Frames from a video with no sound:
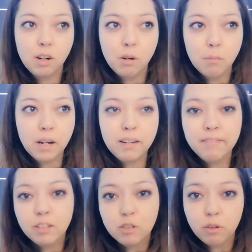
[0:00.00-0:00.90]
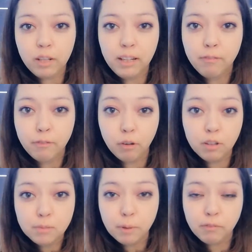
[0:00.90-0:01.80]
my inventory
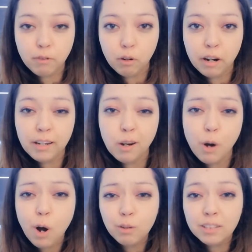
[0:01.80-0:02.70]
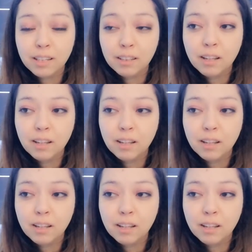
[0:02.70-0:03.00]
first before I go out and